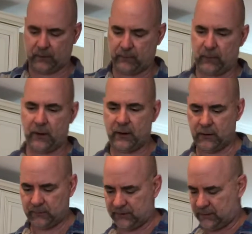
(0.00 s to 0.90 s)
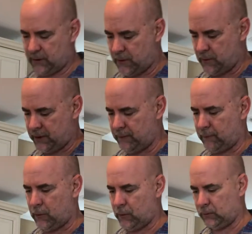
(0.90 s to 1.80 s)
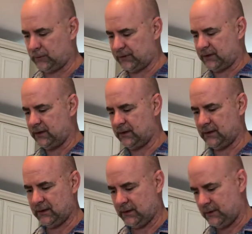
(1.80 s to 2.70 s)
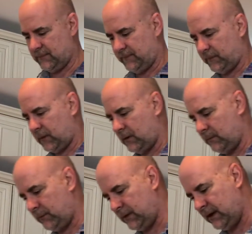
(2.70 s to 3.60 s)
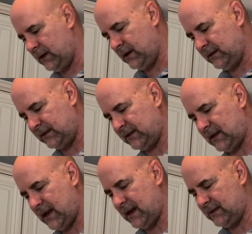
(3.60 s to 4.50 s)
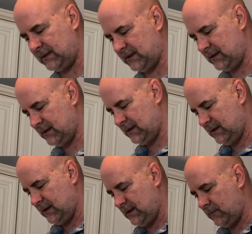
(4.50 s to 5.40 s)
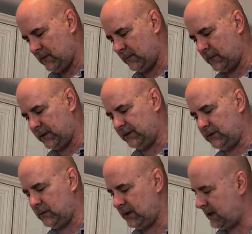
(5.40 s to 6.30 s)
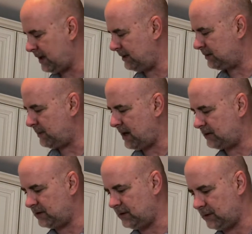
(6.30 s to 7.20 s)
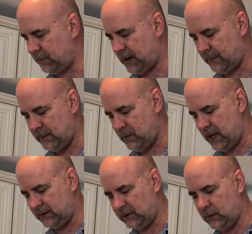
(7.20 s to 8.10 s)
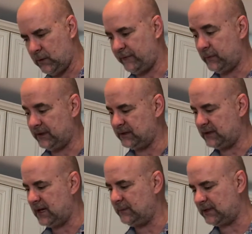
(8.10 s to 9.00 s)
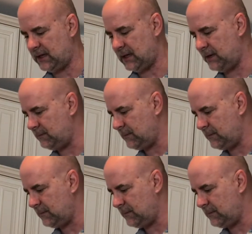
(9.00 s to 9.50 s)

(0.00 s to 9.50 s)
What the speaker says: brought home some hoagie rolls, pretty nice size. What I'm gonna do today is I'm actually gonna probably make two of them at the same time,